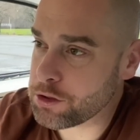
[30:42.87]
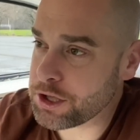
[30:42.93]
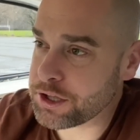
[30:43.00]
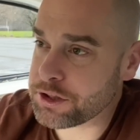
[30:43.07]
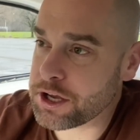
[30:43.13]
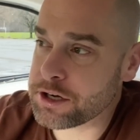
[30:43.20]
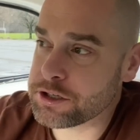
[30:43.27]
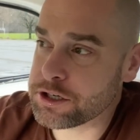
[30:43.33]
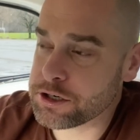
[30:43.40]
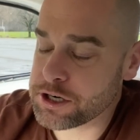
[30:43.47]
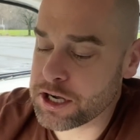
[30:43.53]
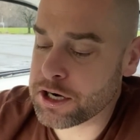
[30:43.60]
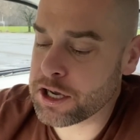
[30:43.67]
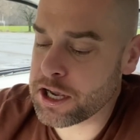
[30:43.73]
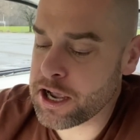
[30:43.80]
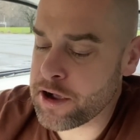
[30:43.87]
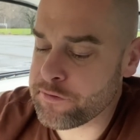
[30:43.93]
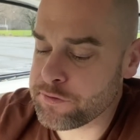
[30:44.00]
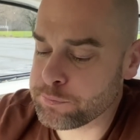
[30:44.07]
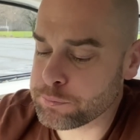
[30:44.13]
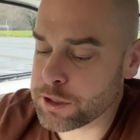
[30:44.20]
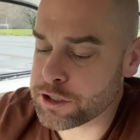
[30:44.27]
that deer head I have
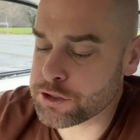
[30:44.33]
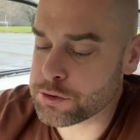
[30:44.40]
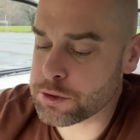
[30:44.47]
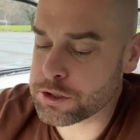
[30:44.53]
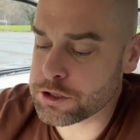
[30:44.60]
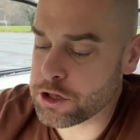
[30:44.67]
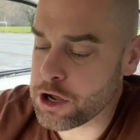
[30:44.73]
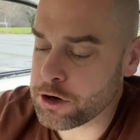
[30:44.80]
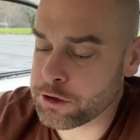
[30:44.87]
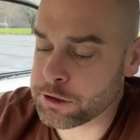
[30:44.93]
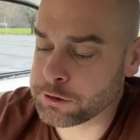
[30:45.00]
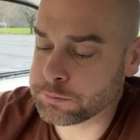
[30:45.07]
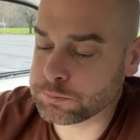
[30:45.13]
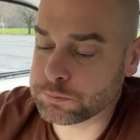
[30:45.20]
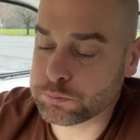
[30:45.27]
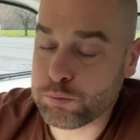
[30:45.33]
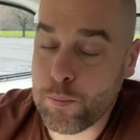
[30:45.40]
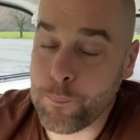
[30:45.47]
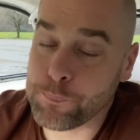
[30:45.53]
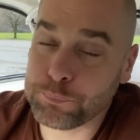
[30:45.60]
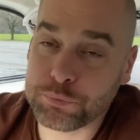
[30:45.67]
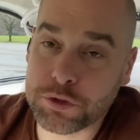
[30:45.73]
in my storage locker,
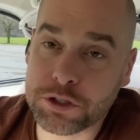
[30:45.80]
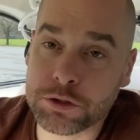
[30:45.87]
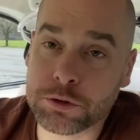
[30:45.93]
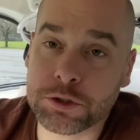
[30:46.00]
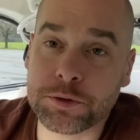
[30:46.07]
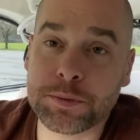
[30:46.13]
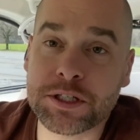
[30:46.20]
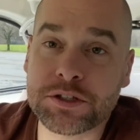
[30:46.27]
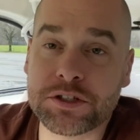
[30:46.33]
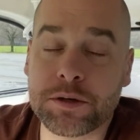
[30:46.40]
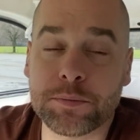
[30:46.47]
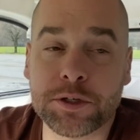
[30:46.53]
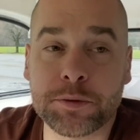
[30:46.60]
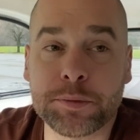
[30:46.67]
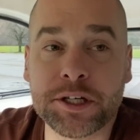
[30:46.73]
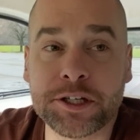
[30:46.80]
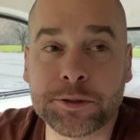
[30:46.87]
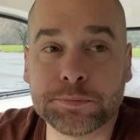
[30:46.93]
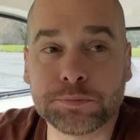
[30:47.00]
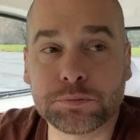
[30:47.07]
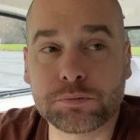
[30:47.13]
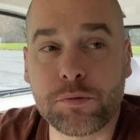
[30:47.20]
it only means something to me.
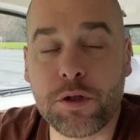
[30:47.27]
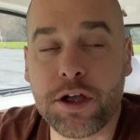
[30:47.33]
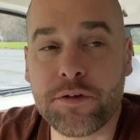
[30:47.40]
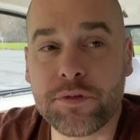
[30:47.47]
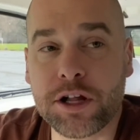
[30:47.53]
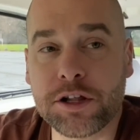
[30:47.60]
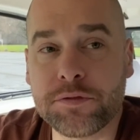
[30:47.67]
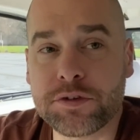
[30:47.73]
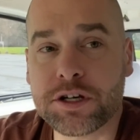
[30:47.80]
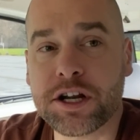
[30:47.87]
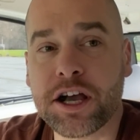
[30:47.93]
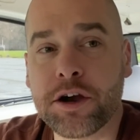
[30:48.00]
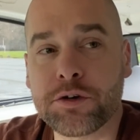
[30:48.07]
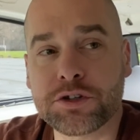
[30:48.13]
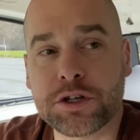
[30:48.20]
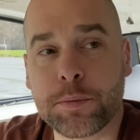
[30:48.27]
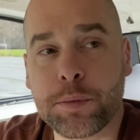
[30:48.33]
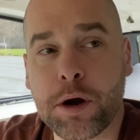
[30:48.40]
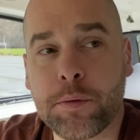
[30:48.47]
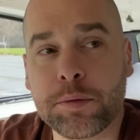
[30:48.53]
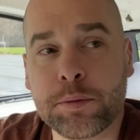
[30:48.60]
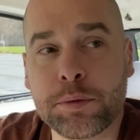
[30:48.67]
If I lived in a house, I'd
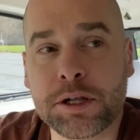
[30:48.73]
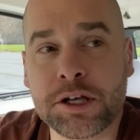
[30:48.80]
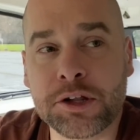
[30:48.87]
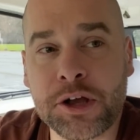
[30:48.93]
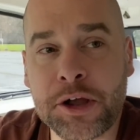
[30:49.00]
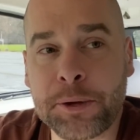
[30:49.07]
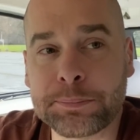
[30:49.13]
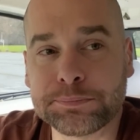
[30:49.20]
probably like